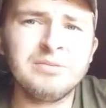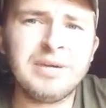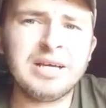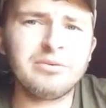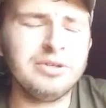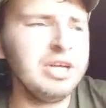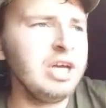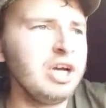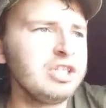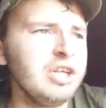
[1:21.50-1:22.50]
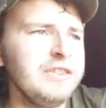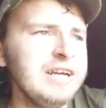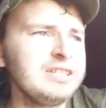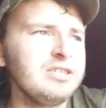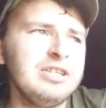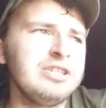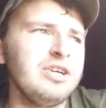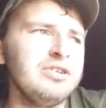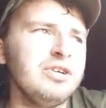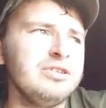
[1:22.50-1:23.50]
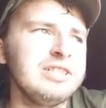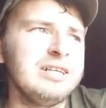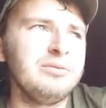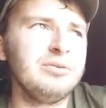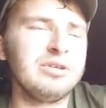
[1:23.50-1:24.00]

should bag one. I've done that so they don't know exactly